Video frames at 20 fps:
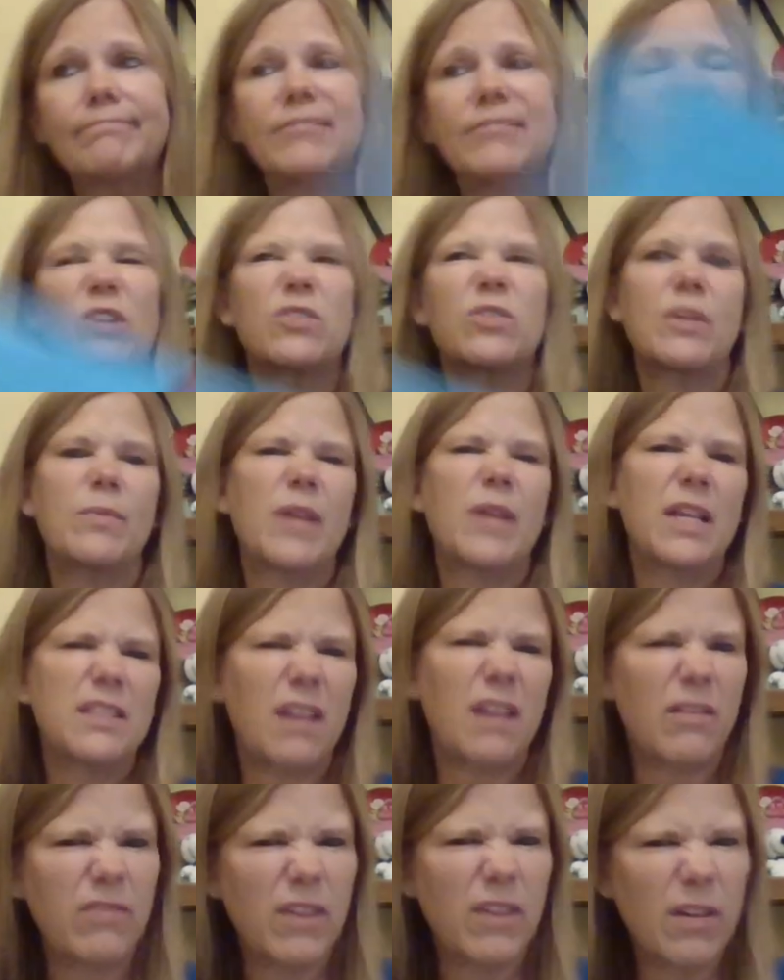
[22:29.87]
You know, some days
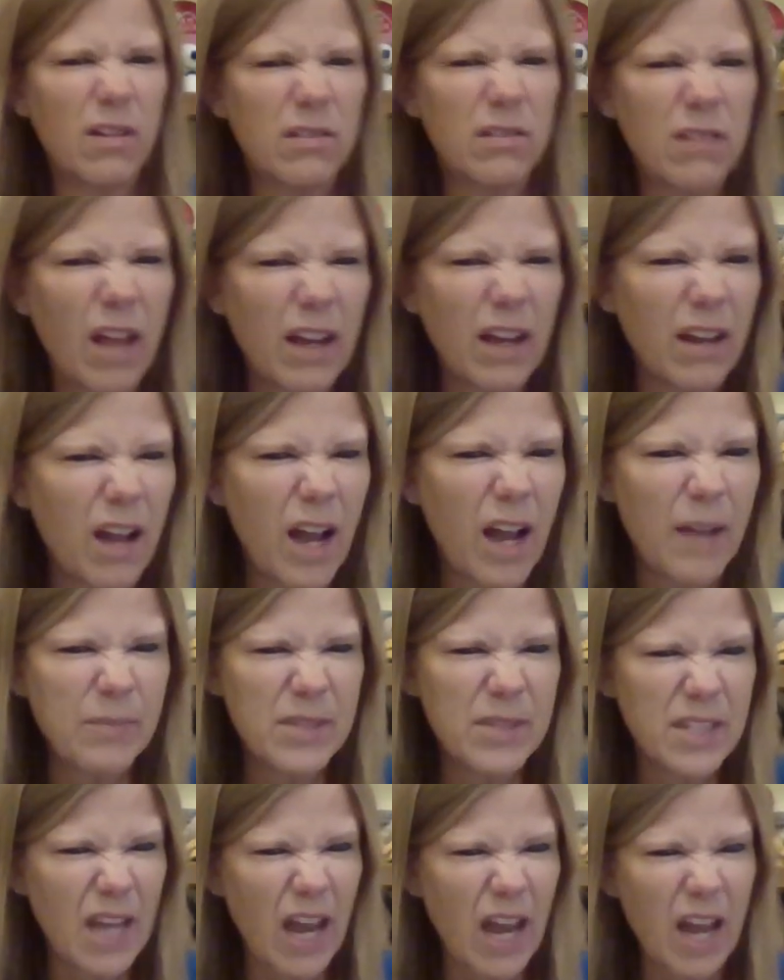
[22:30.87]
I feel like I'm
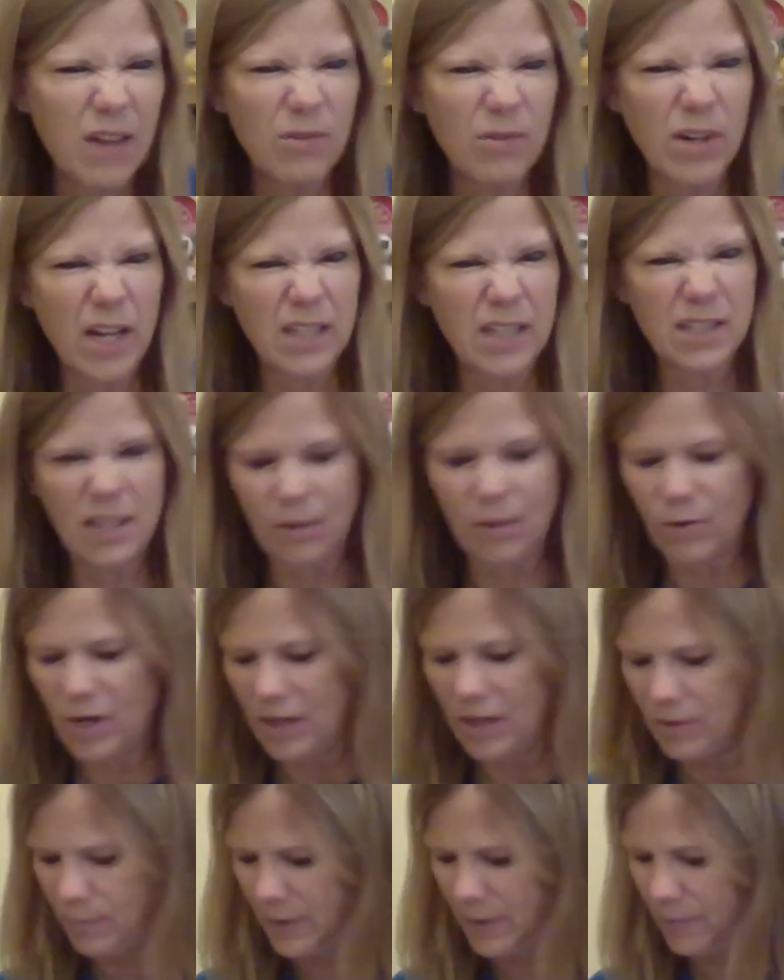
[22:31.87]
sad when I see what
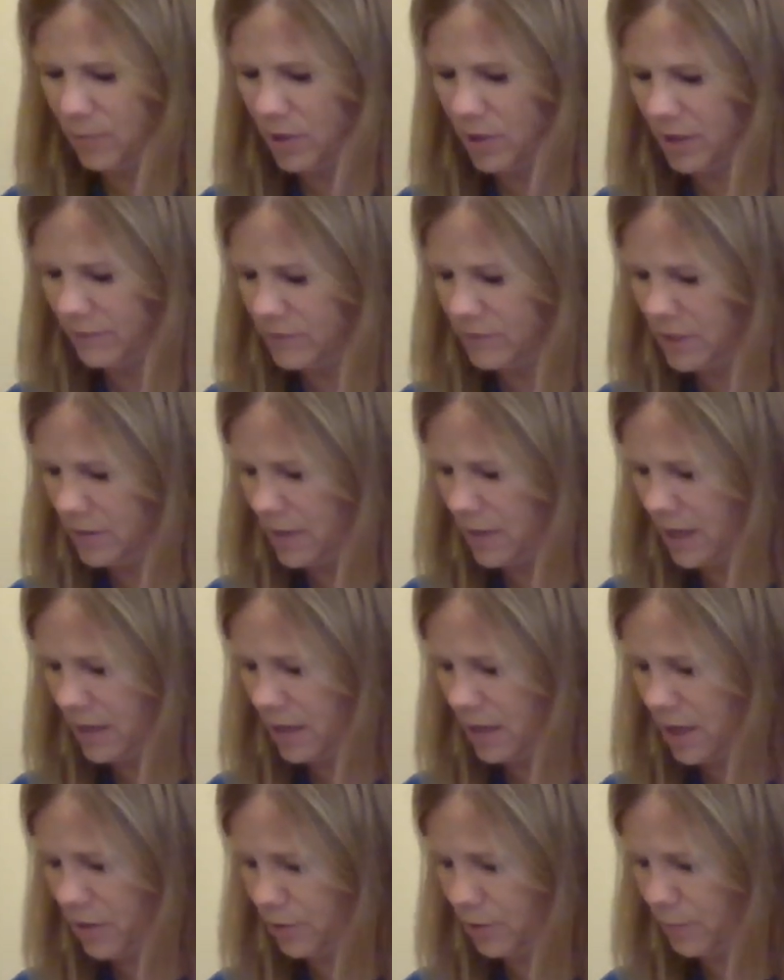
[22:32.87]
other people have,
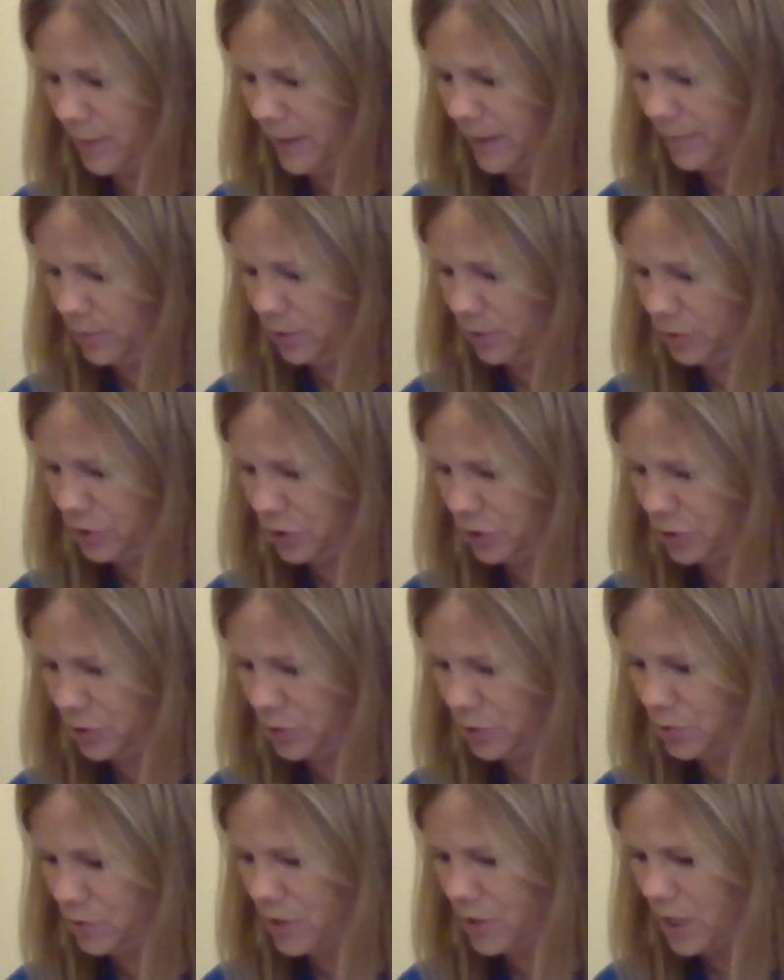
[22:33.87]
other people
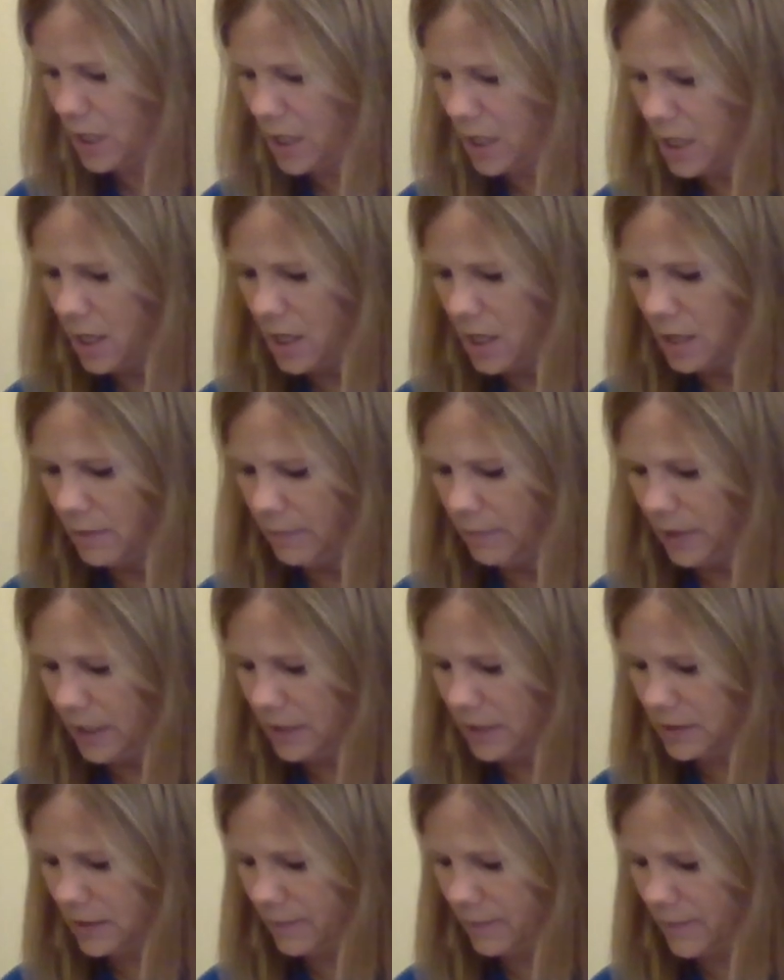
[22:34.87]
do,
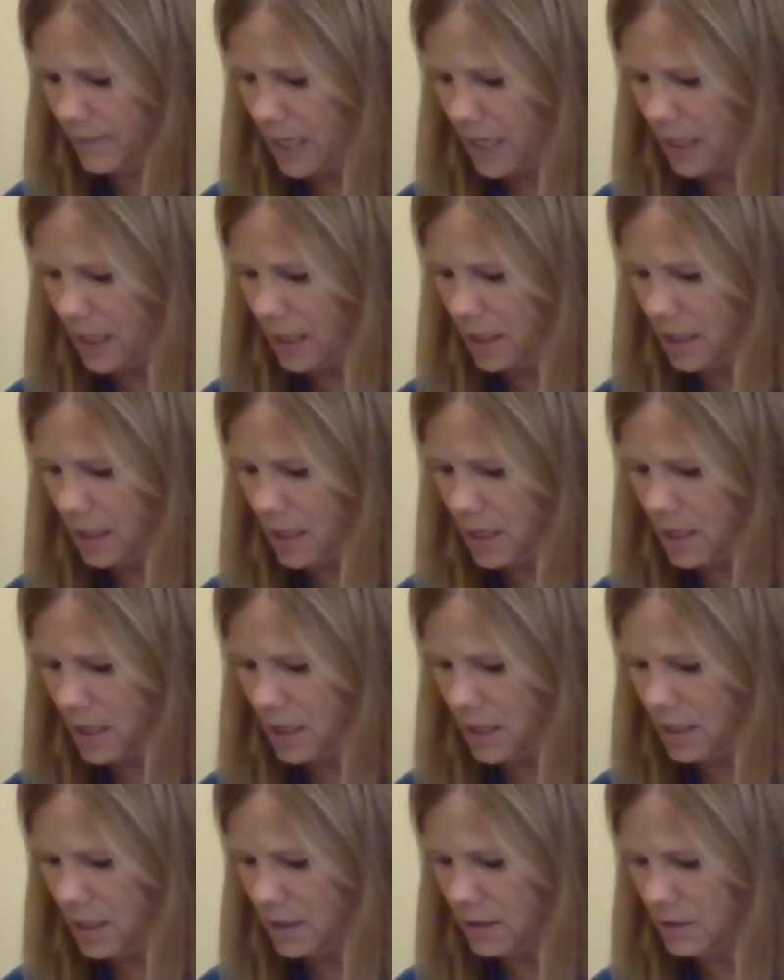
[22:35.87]
because I'm like,
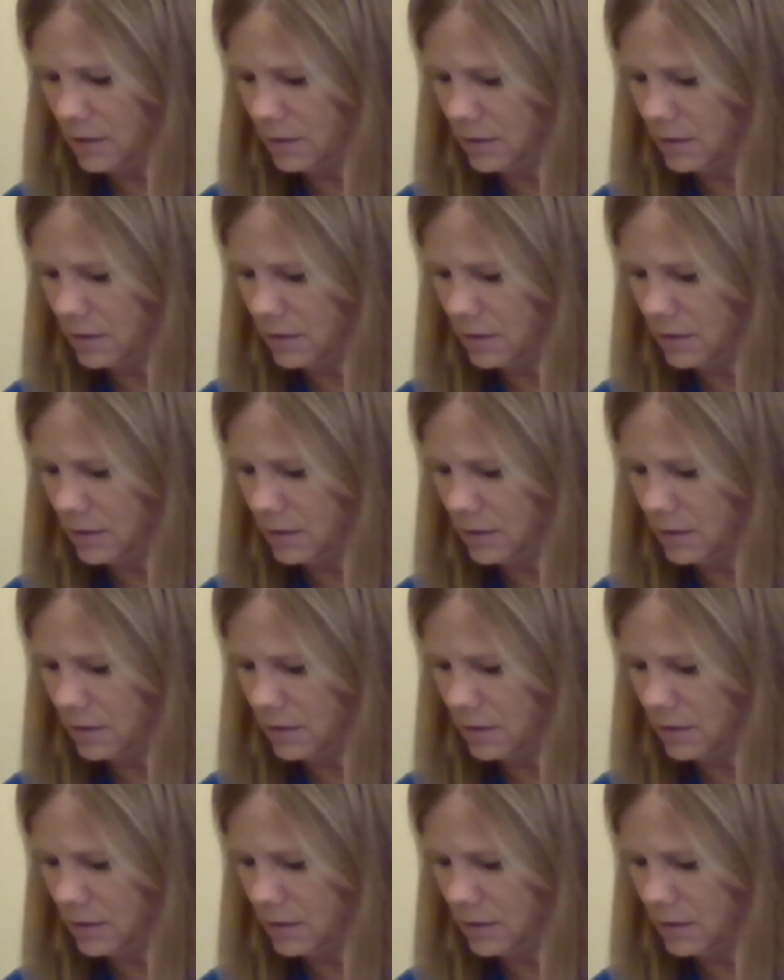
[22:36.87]
uh,